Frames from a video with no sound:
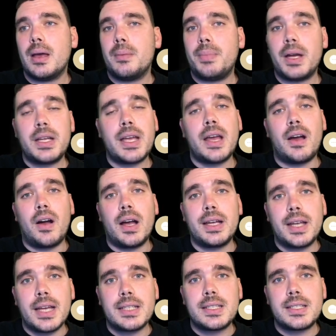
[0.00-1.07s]
But yeah, I
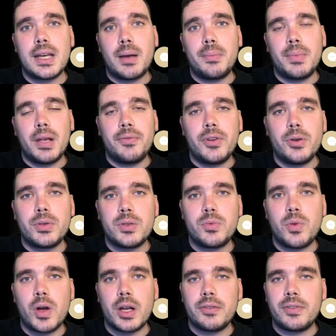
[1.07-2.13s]
guess um, if you were to
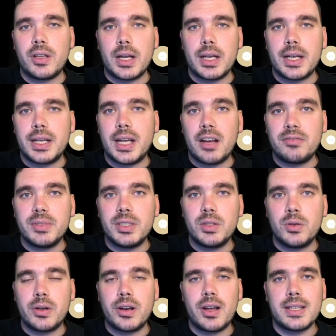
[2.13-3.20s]
work for like a government
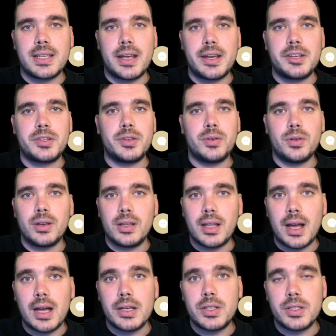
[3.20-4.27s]
organization or a
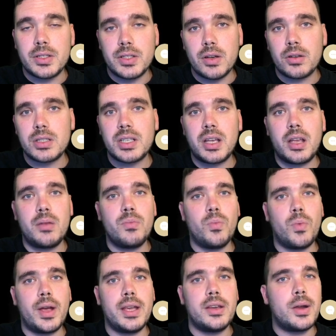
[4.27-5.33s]
large SOC team
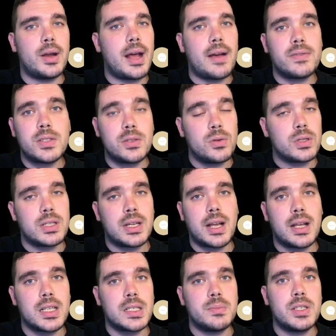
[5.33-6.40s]
where you don't have to talk to
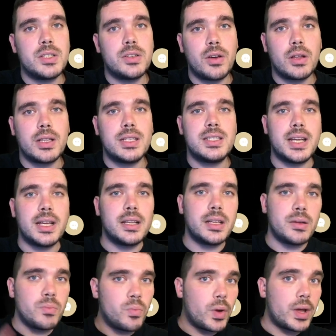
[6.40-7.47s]
customers, you're only
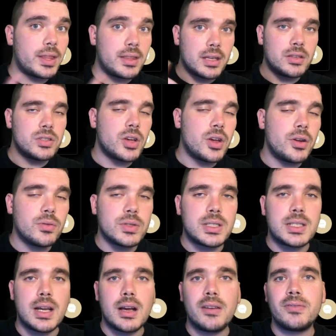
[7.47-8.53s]
dealing with internal
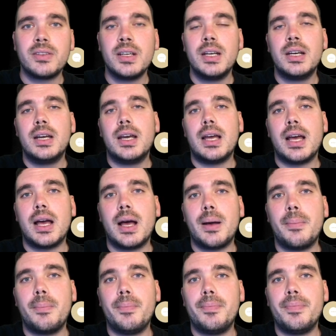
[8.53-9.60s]
staff,
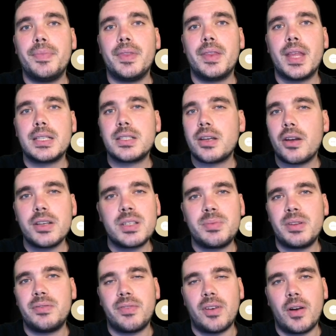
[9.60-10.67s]
um, that's going to
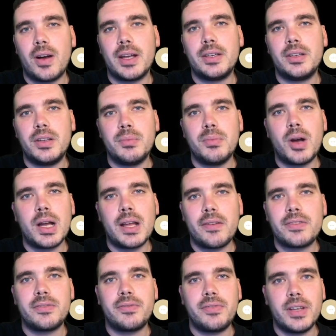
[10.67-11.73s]
be fine. You might have
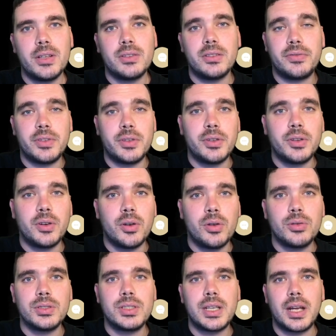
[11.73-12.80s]
to field a few
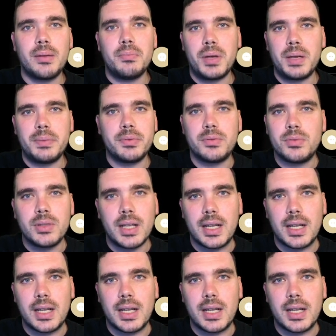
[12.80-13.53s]
calls and people will